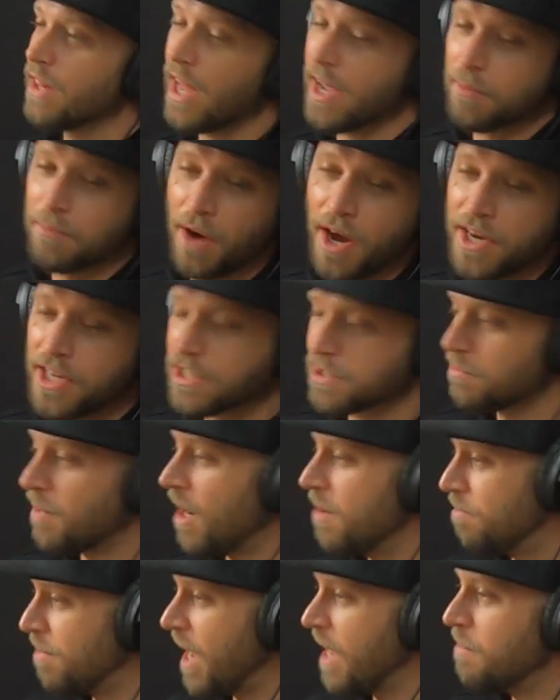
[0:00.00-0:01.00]
Like minus
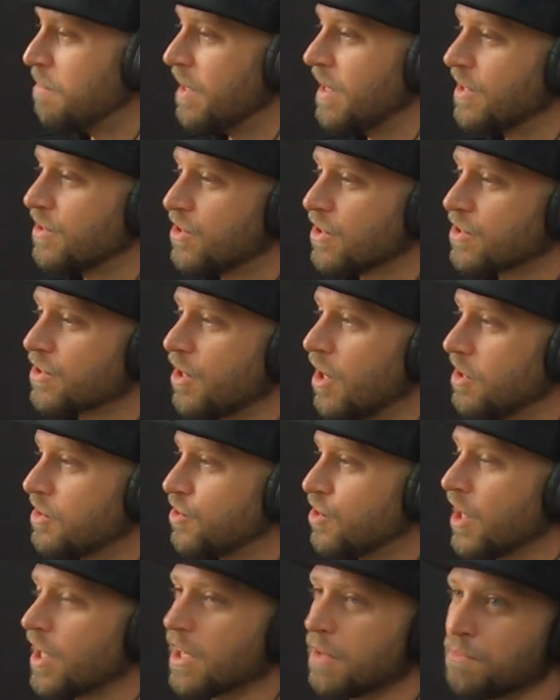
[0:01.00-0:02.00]
my baby had just got
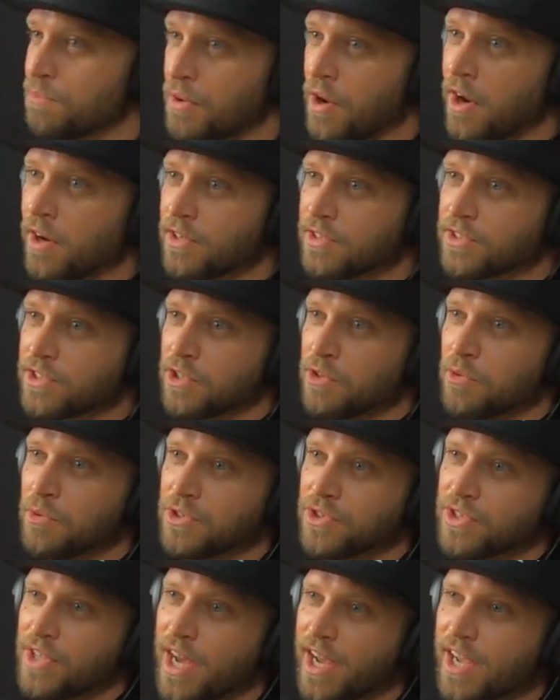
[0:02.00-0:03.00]
chicken pox, so it
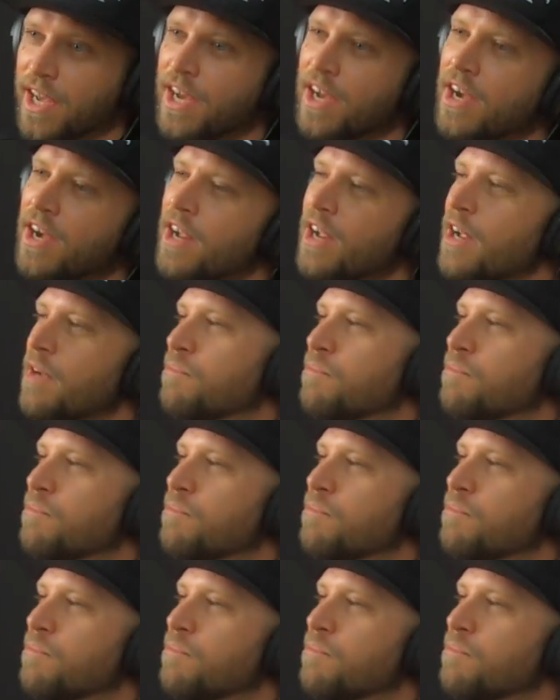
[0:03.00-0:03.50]
was like, oh.